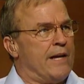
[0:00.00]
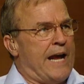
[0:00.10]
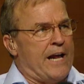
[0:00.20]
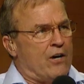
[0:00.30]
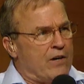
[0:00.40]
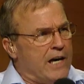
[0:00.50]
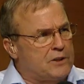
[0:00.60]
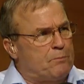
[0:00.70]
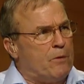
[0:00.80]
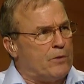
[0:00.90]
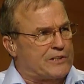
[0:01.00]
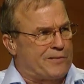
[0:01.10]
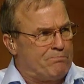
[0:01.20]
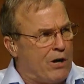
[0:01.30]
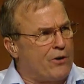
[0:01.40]
and her husband was
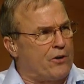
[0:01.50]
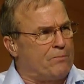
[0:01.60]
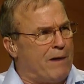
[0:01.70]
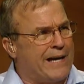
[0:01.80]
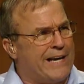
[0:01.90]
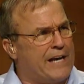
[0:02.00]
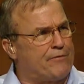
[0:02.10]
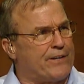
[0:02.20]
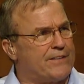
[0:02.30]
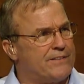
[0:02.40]
murdered by David.